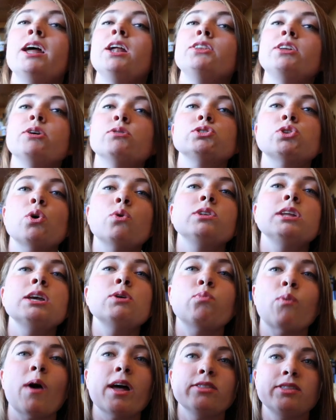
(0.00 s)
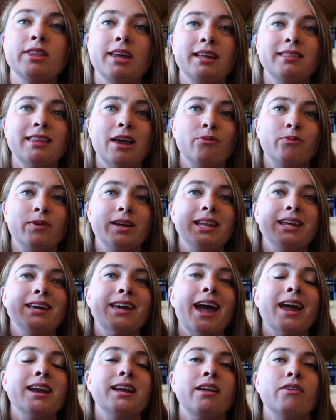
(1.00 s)
There was only one thing that really
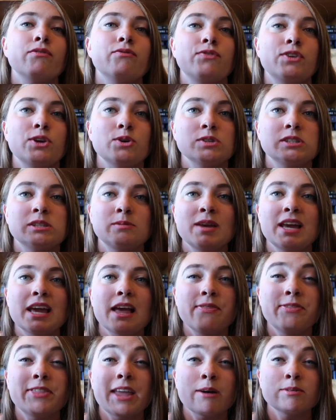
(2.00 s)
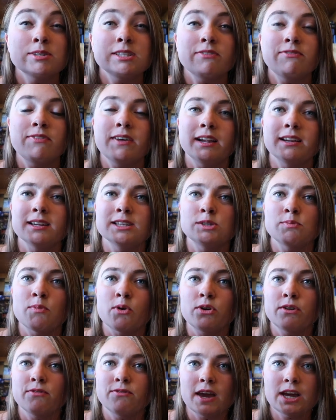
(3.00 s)
kind of confused me, and that was the villain's
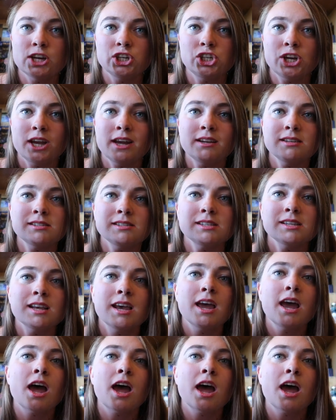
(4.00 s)
motivations